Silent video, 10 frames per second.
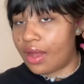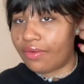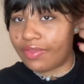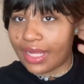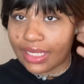
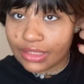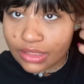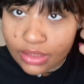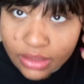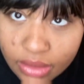of that.
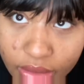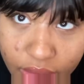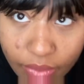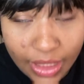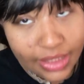
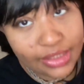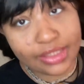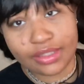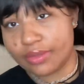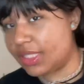So
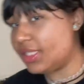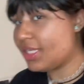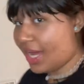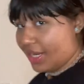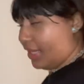yes, this
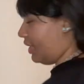kind of